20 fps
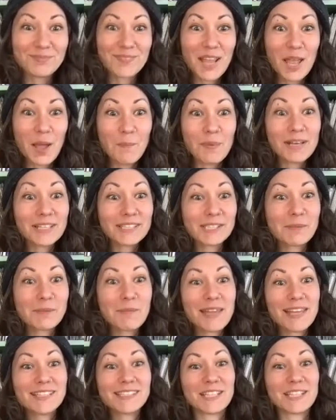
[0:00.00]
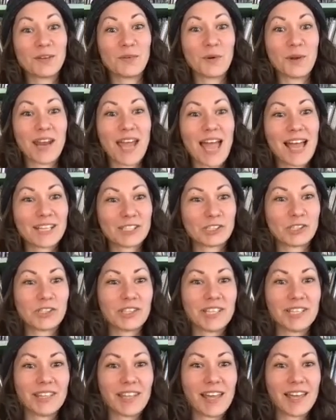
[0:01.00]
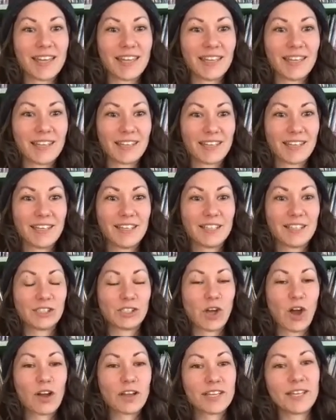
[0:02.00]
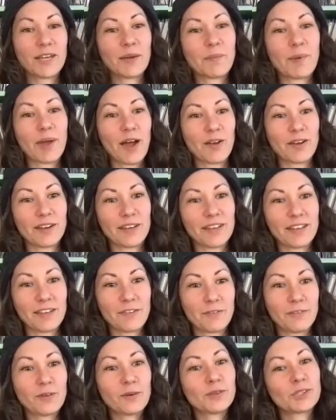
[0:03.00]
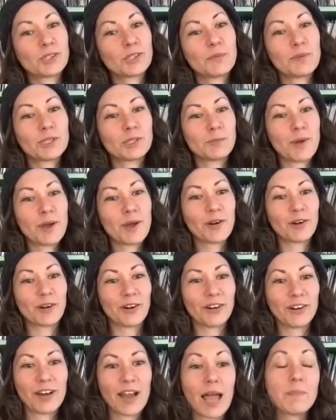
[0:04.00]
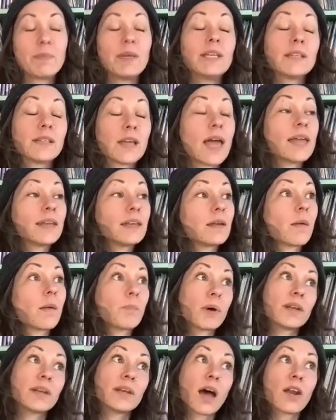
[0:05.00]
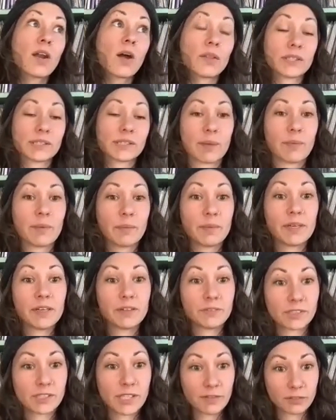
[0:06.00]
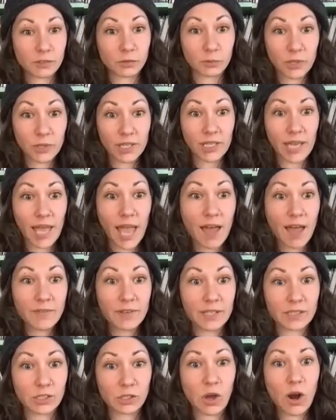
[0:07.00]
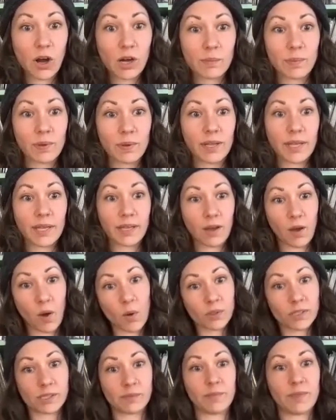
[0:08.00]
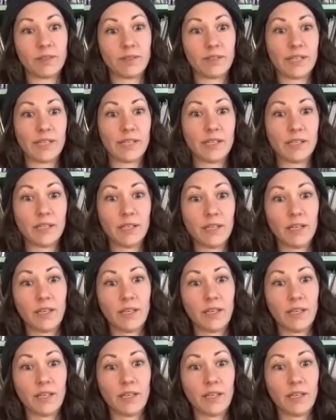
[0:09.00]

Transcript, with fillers: but yeah. it's amazing what actually like talking about it it feels so much better i mean and but not all the time i mean if stuff's really heavy it's hard but like ultimately